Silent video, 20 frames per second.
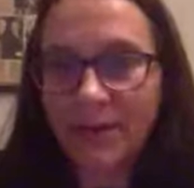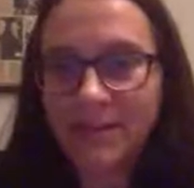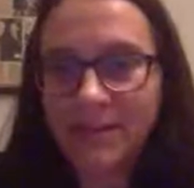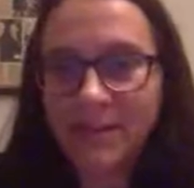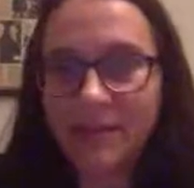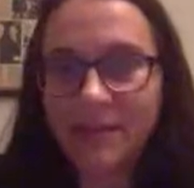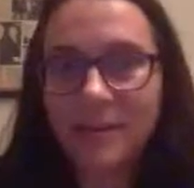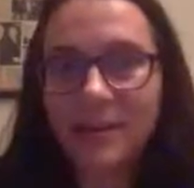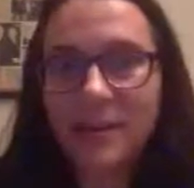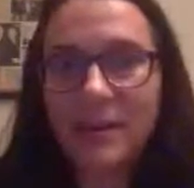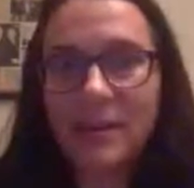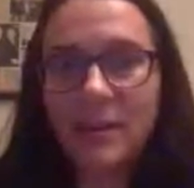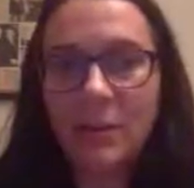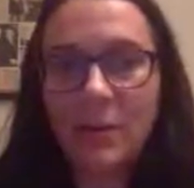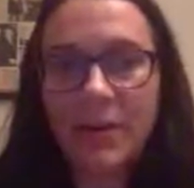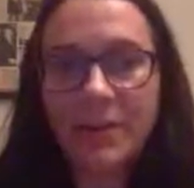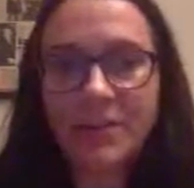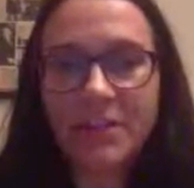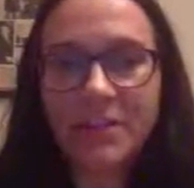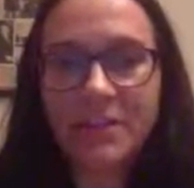answer
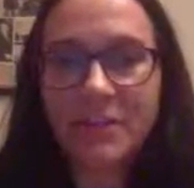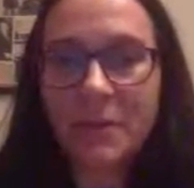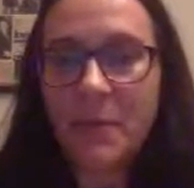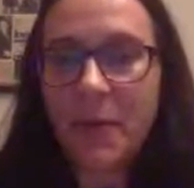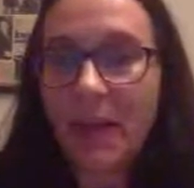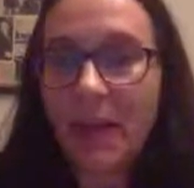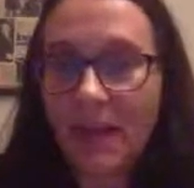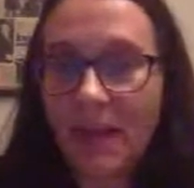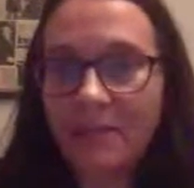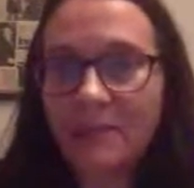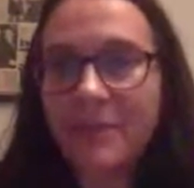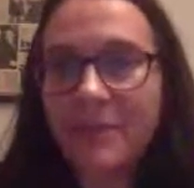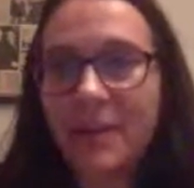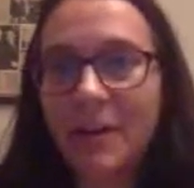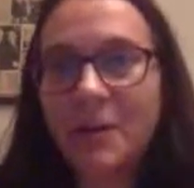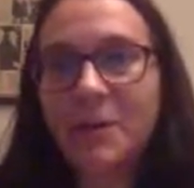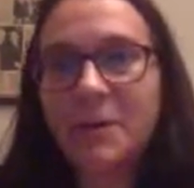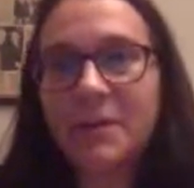questions you may have now.